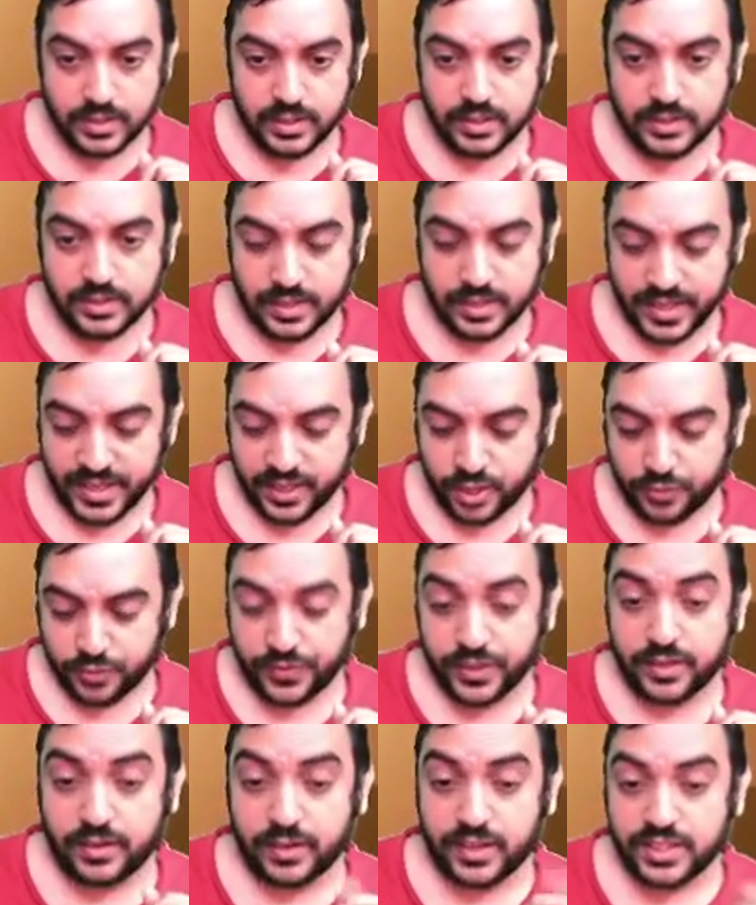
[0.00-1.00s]
the rate of
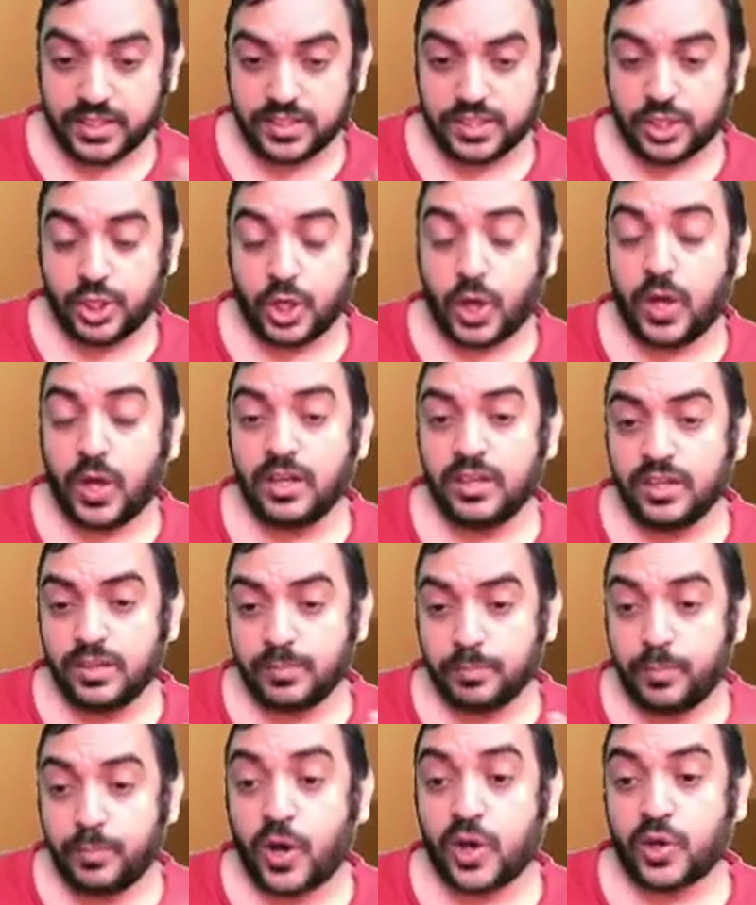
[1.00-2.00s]
interest.
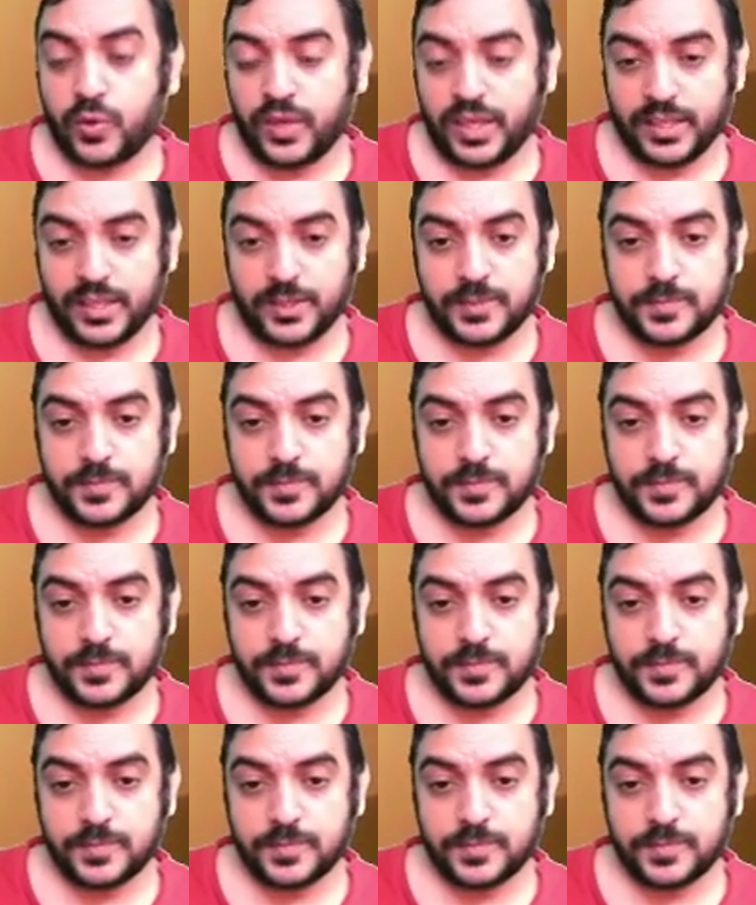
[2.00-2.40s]
Dollar borrowing.